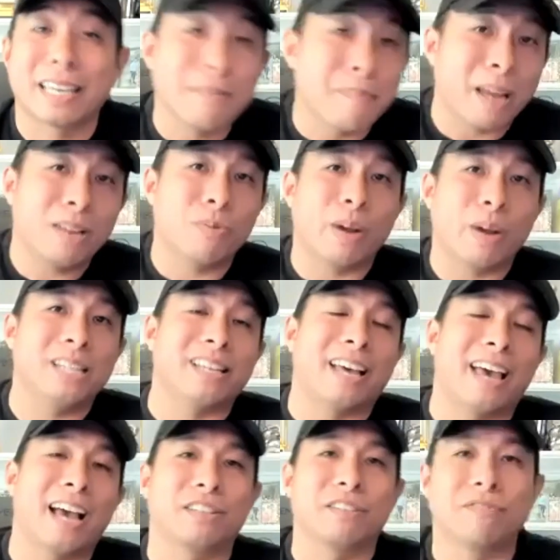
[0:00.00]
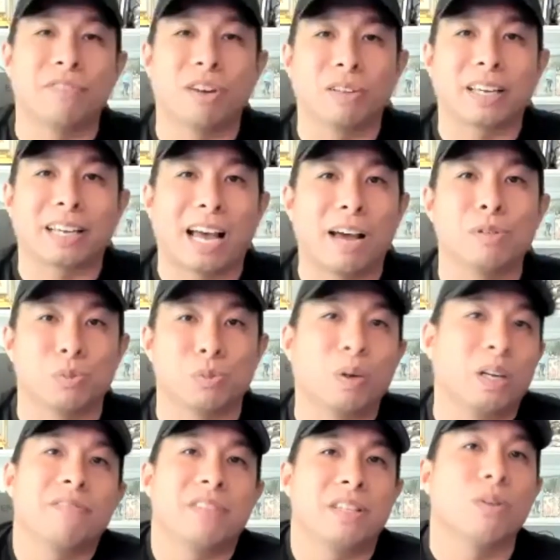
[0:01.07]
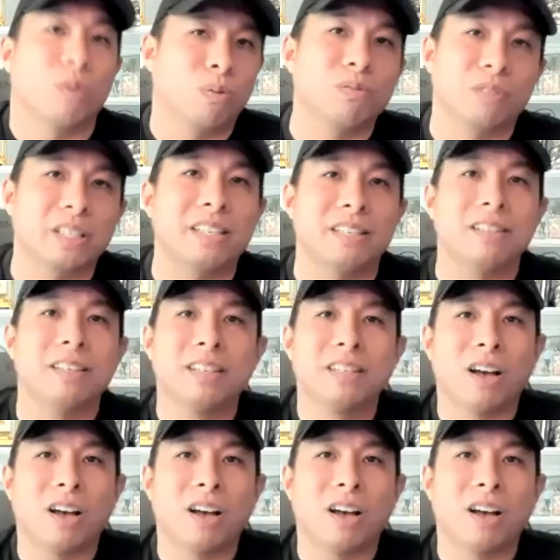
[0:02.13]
In many ways, I actually felt like I was one of the only,